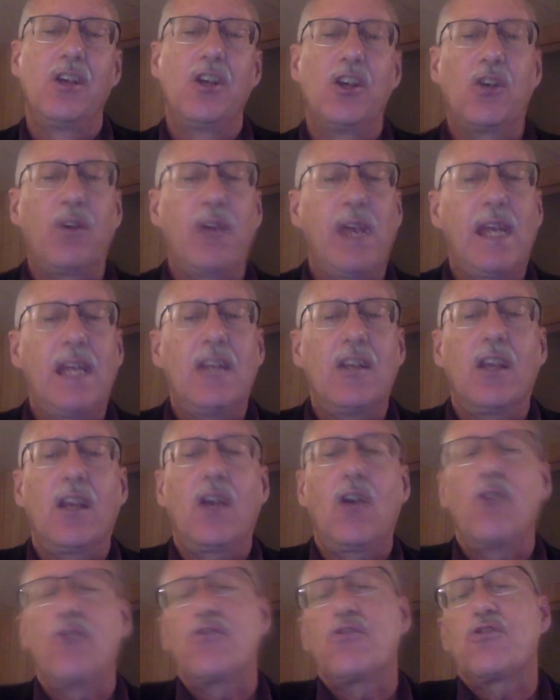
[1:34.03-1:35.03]
Creating
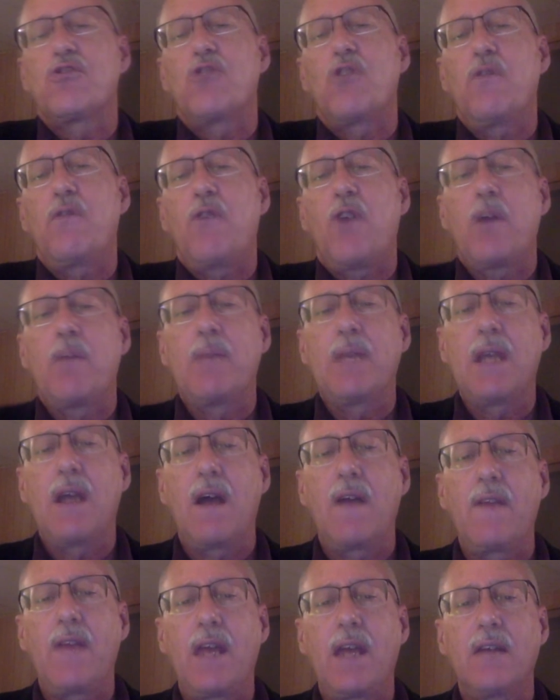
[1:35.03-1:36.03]
goes so far
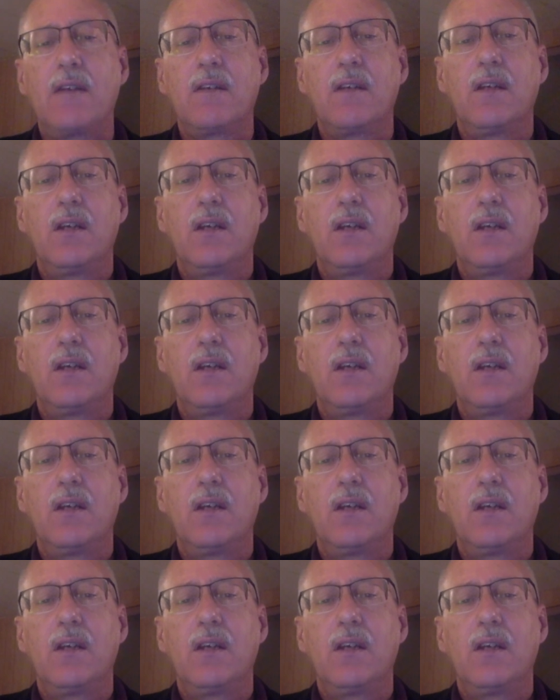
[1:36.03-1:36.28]
beyond that.